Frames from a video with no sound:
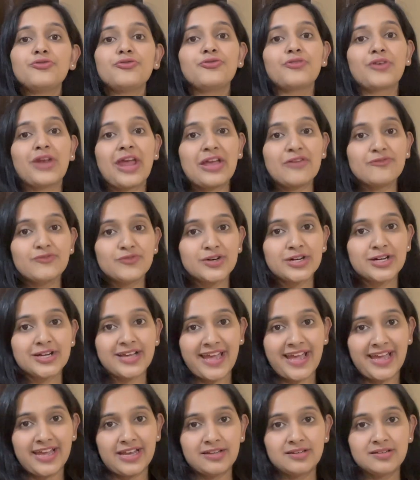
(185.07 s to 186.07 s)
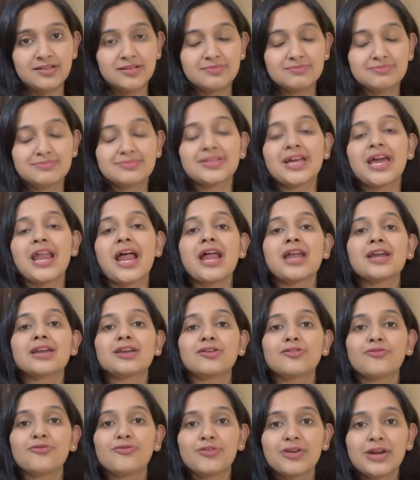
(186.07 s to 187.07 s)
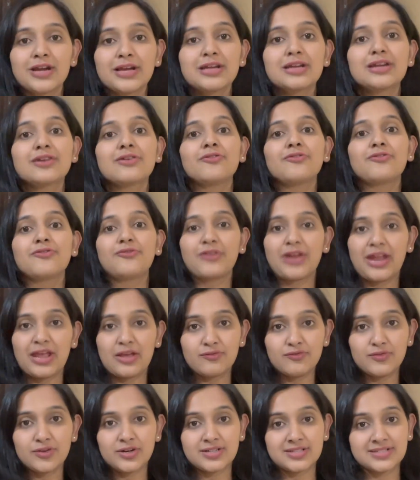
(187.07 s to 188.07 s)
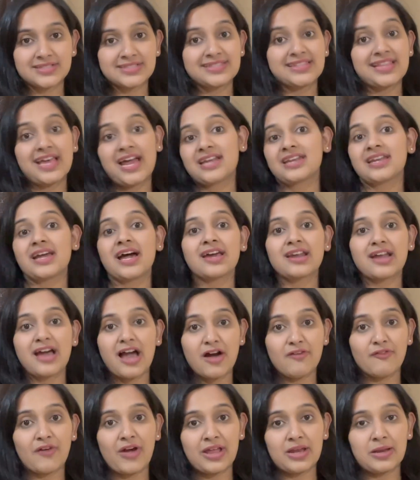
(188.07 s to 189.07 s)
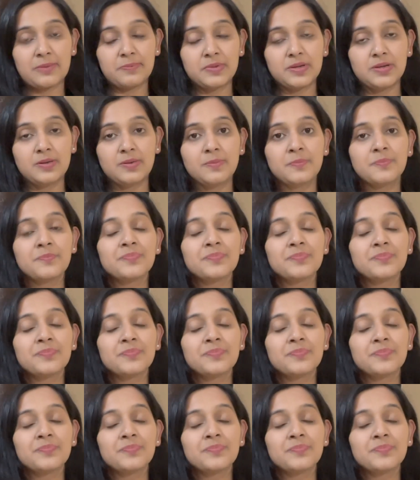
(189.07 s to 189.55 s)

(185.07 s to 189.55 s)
framework end, there are different frameworks that are available.